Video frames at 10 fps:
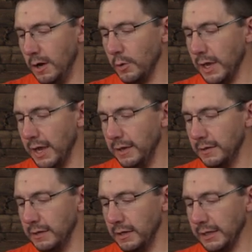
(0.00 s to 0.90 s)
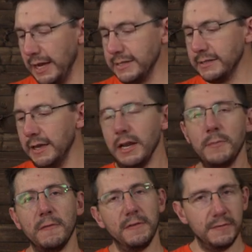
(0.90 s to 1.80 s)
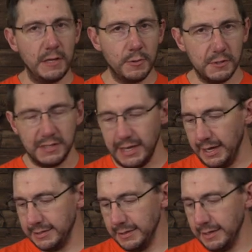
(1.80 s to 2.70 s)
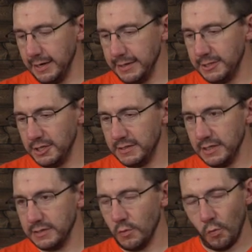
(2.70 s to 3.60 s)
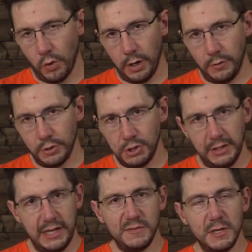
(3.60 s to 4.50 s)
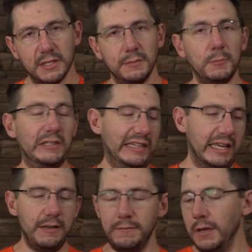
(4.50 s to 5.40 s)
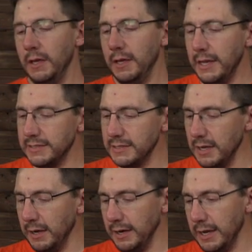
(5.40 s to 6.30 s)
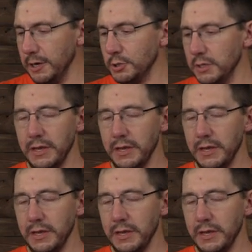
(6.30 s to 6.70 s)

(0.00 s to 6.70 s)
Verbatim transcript: Okay, the lights light up at 50% and then it just doesn't work, which leads me to believe it's not actually